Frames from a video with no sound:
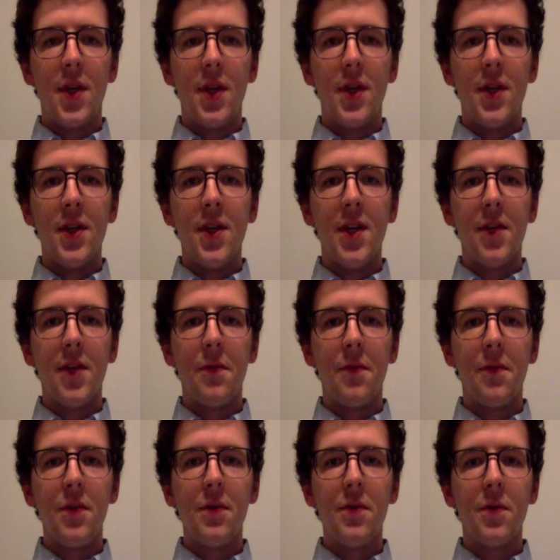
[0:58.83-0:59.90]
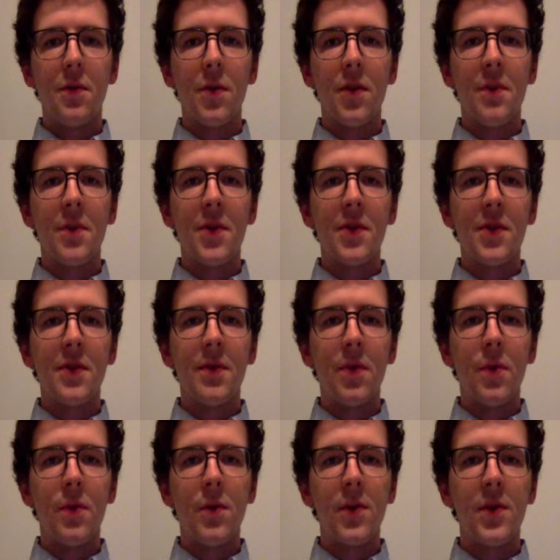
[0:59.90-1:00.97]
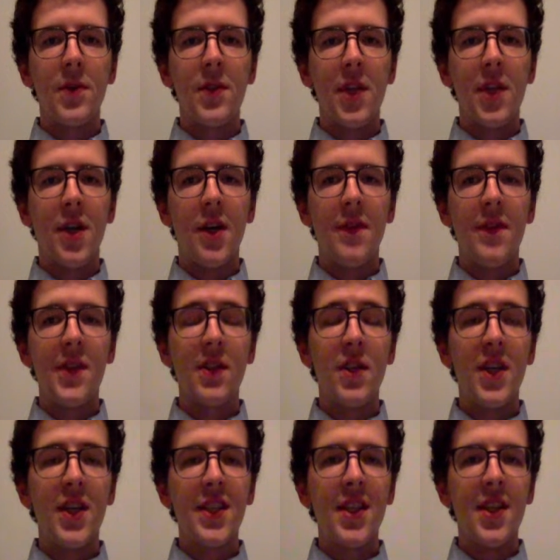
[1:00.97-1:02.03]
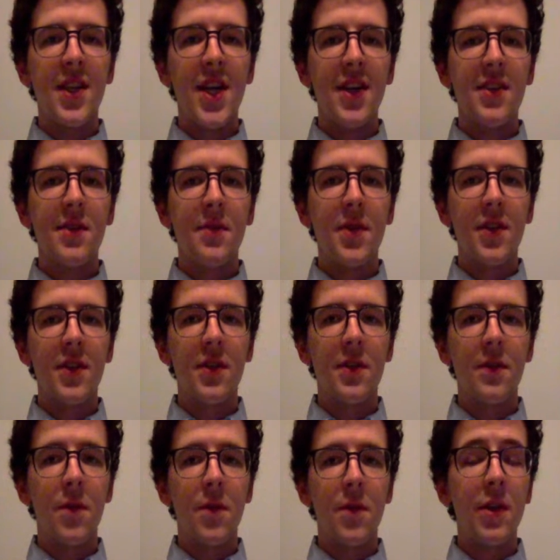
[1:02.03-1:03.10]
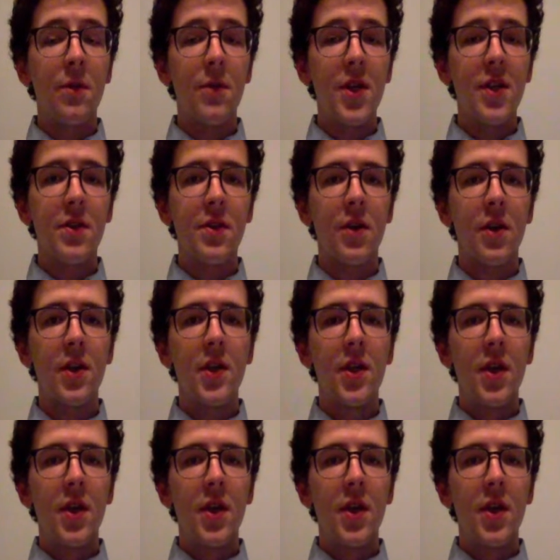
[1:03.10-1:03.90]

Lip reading: Online reviews are one of the most important and often neglected aspects of running a restaurant.